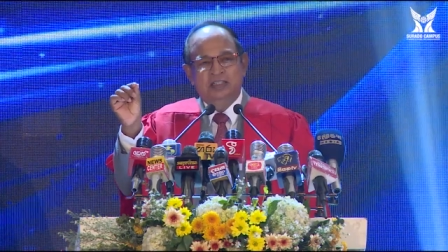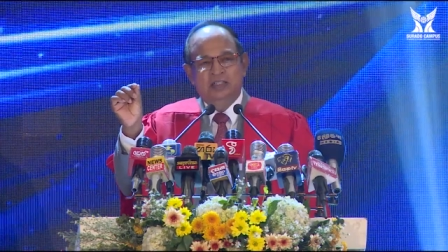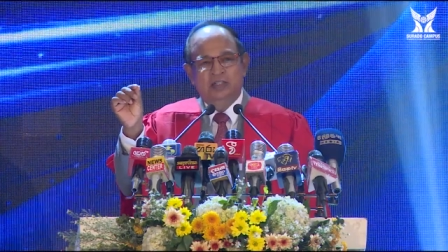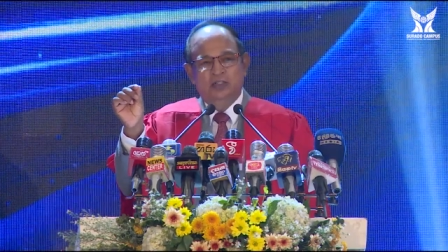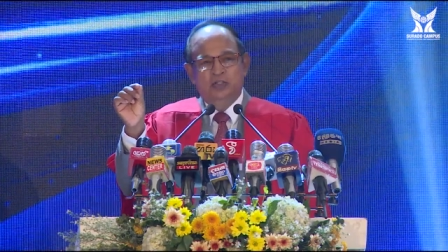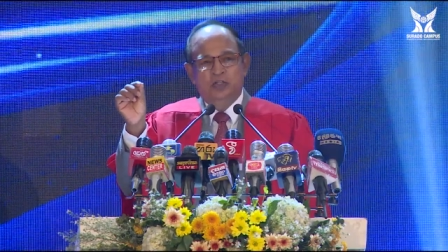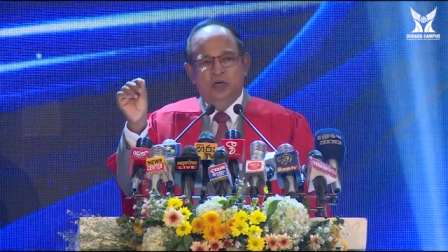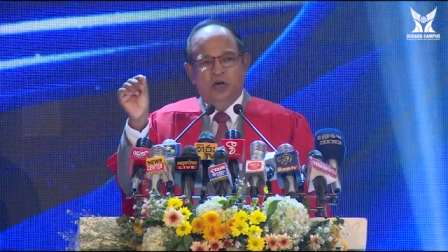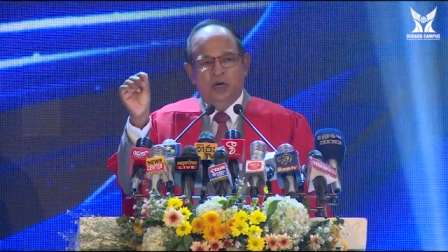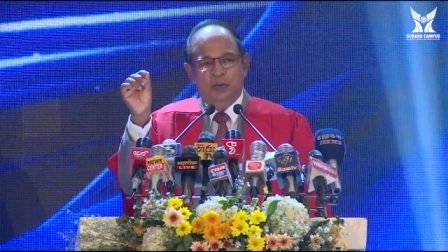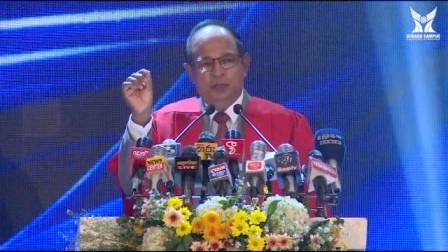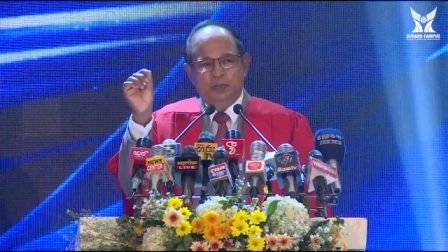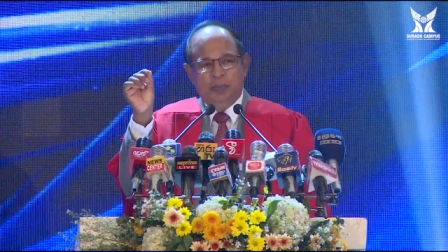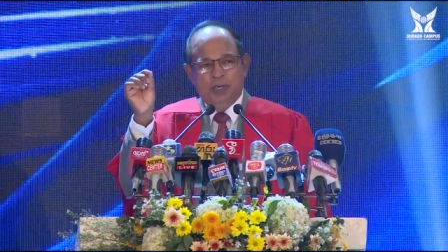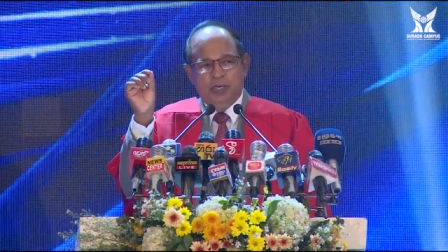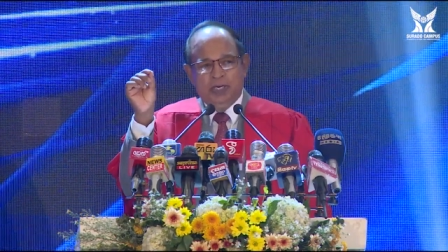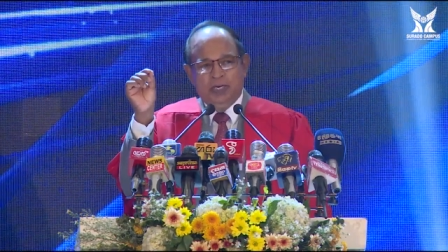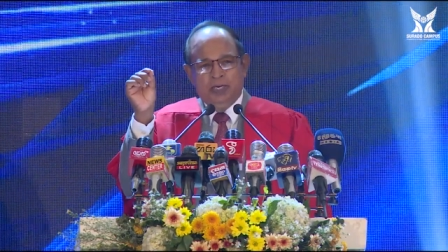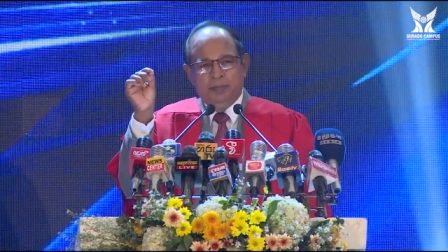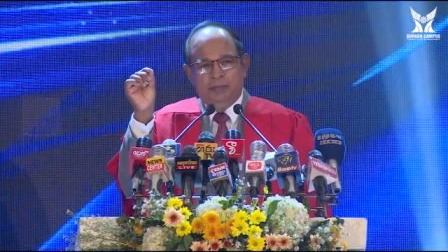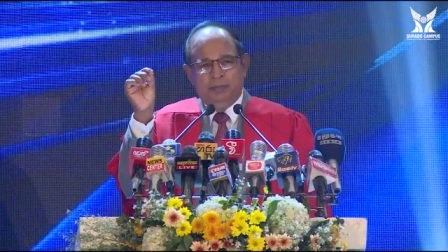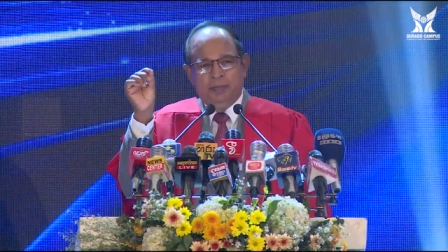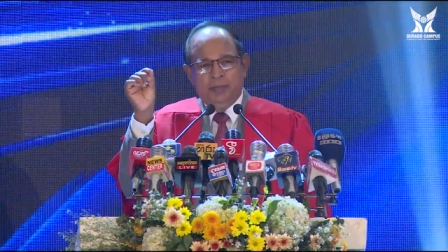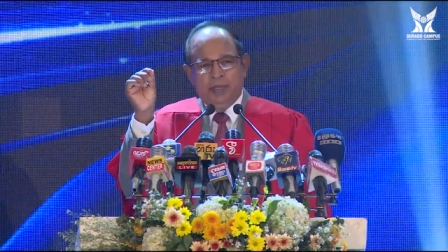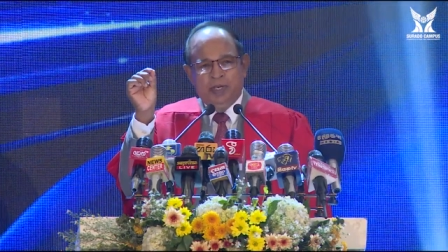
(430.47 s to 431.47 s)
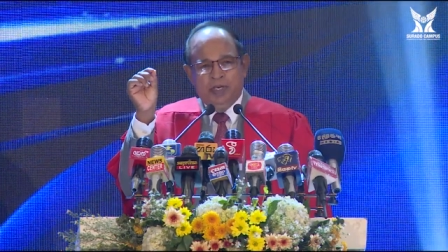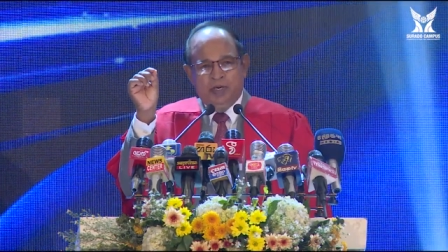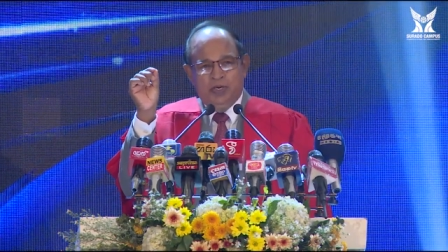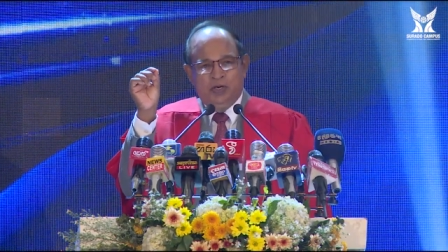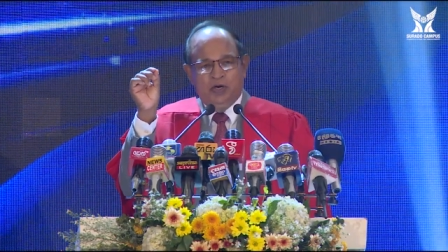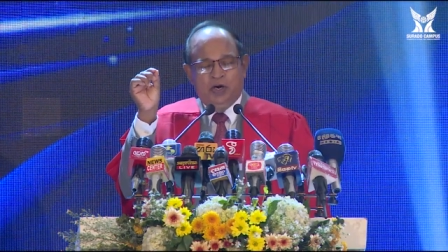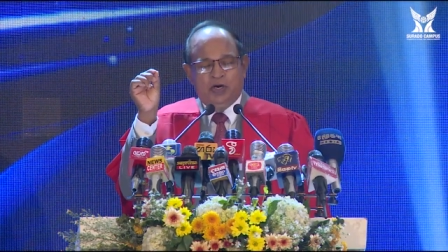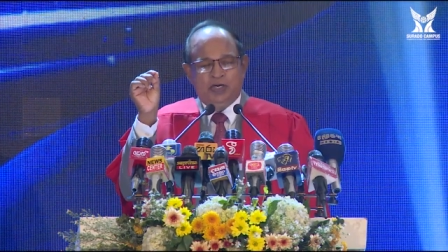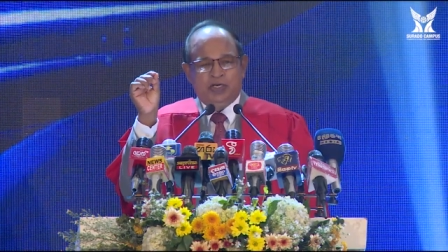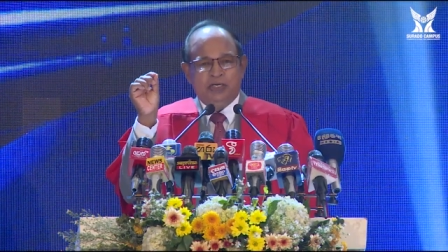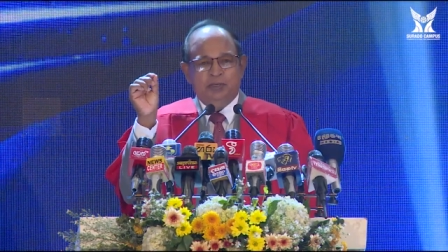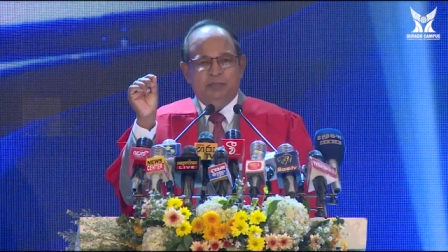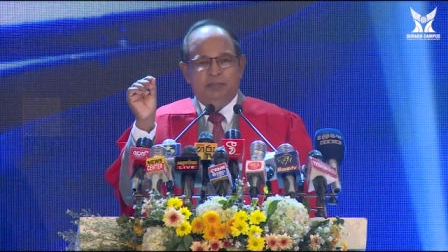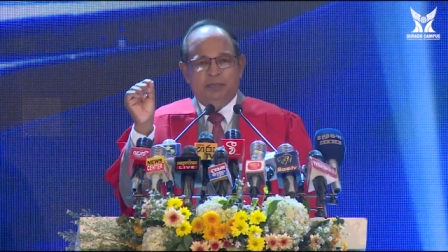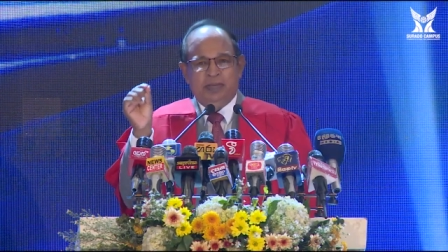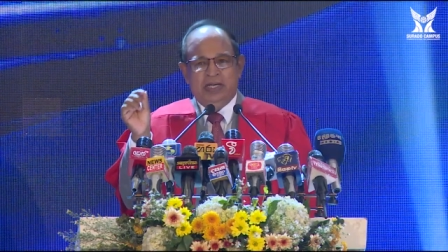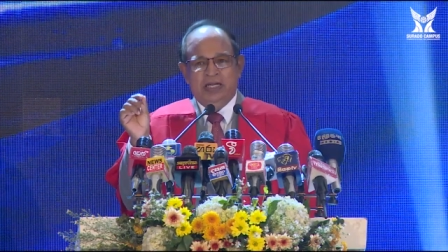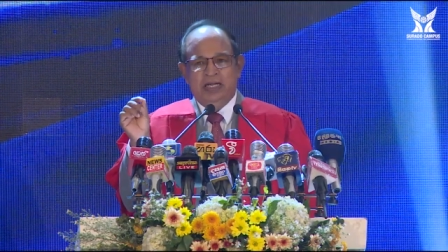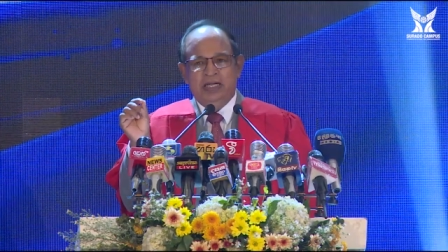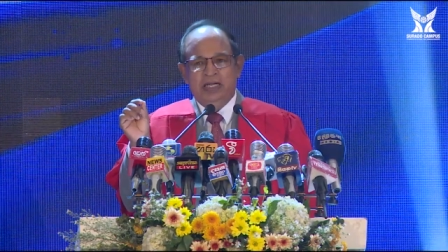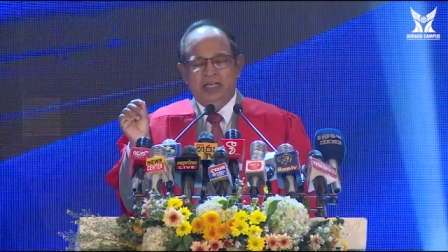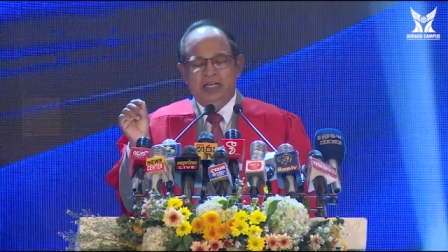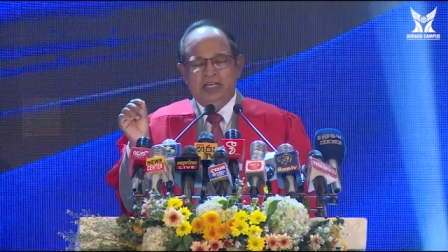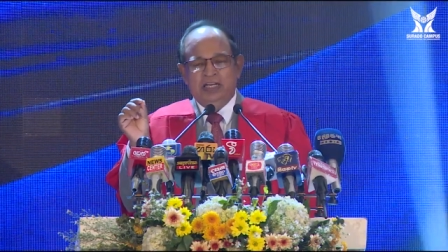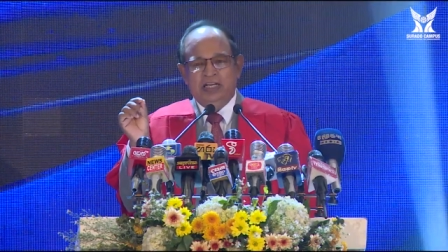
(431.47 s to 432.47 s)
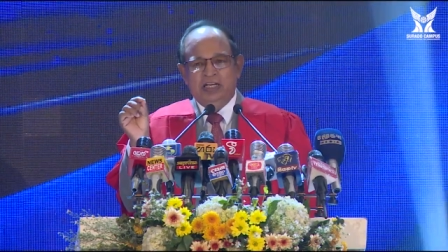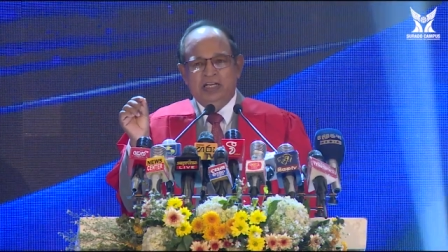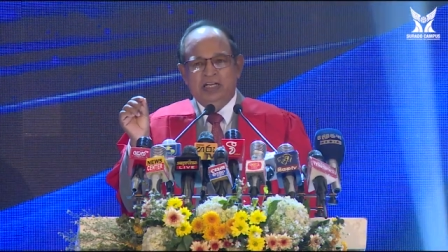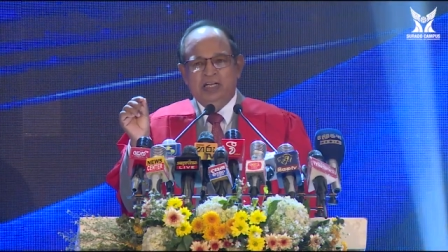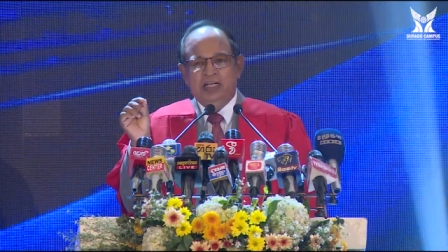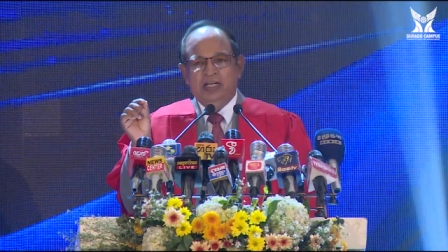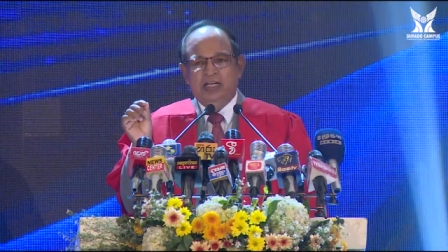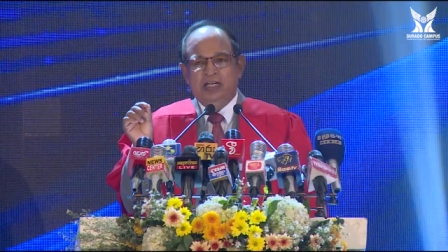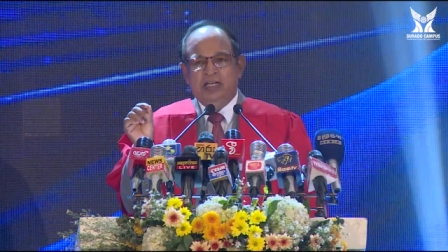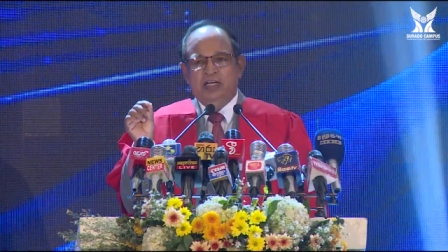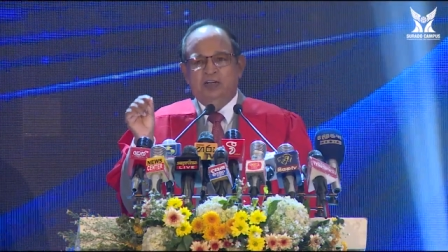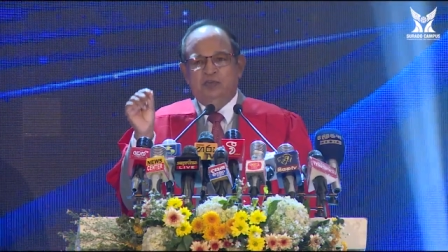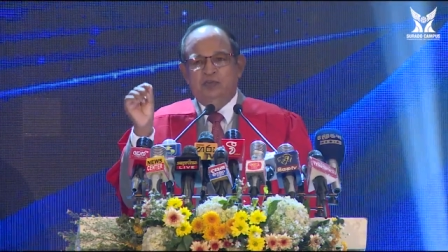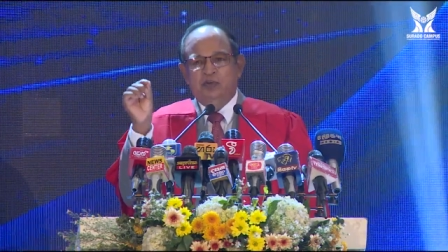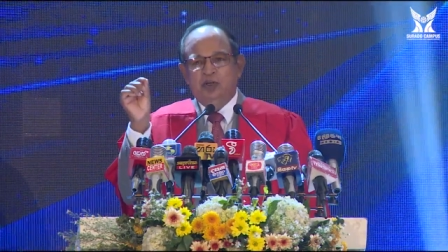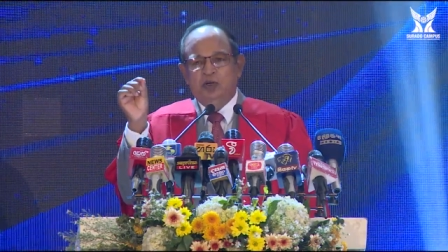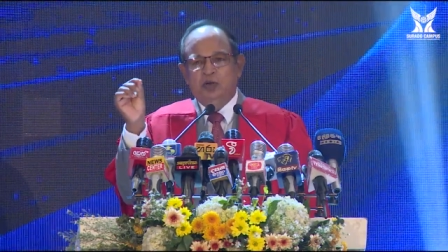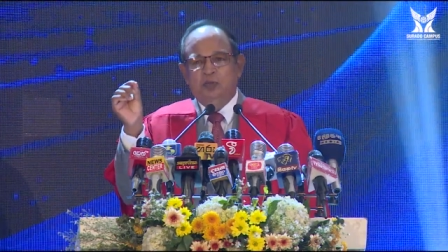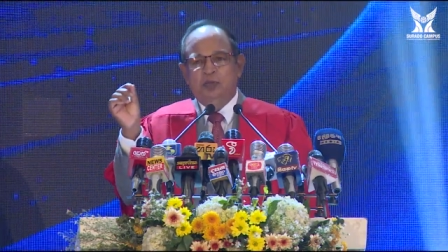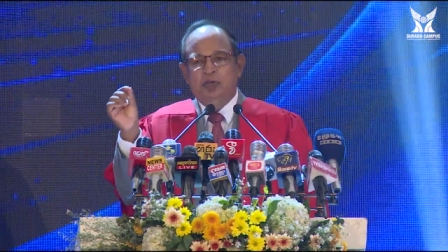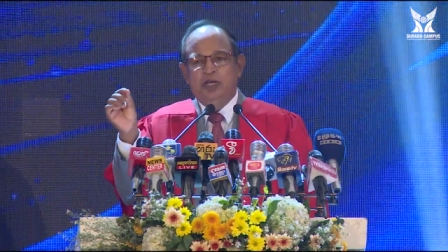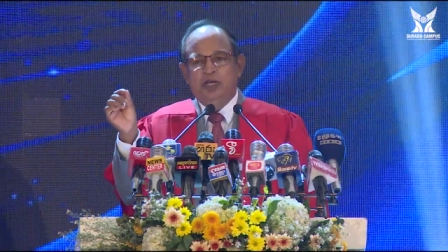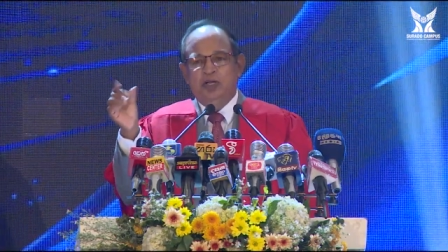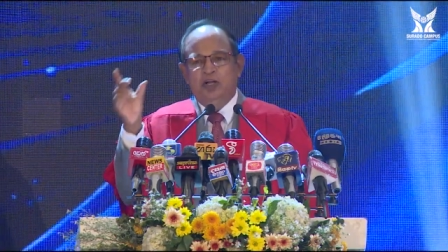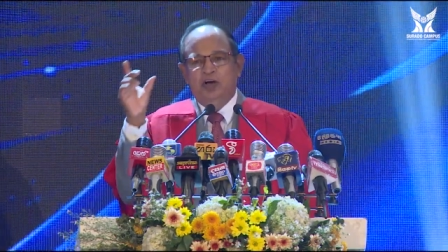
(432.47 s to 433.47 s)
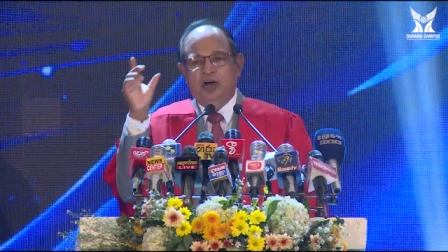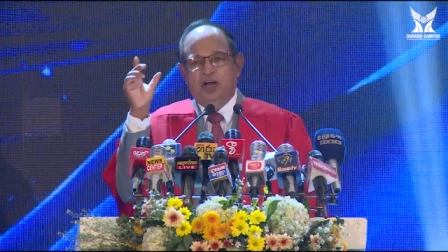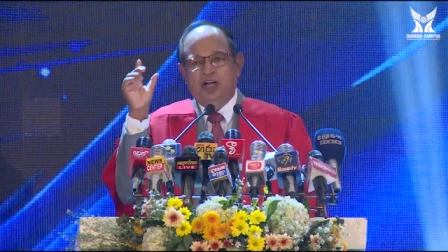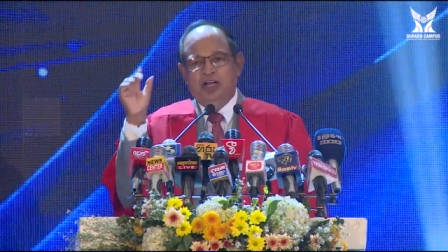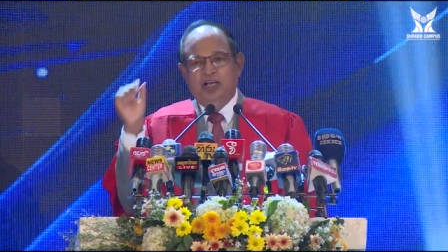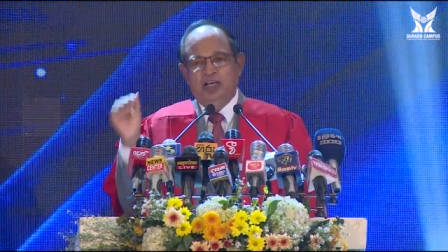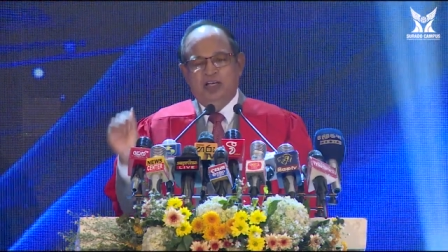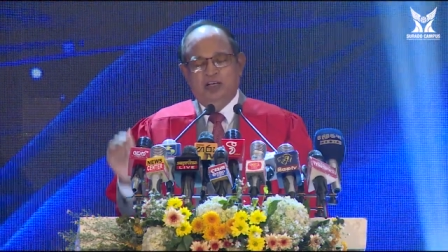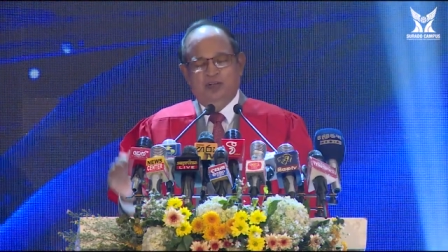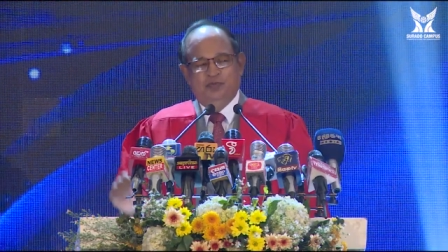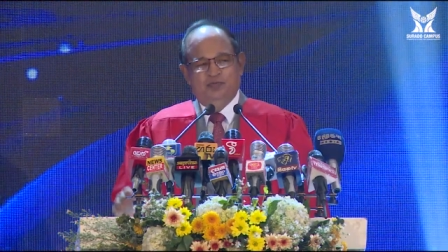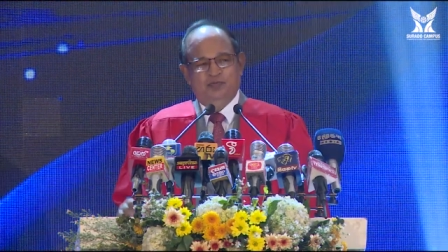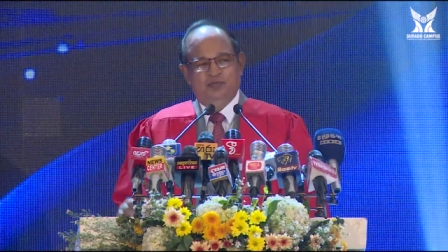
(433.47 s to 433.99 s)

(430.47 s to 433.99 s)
not a, not a penny, it will be dollar.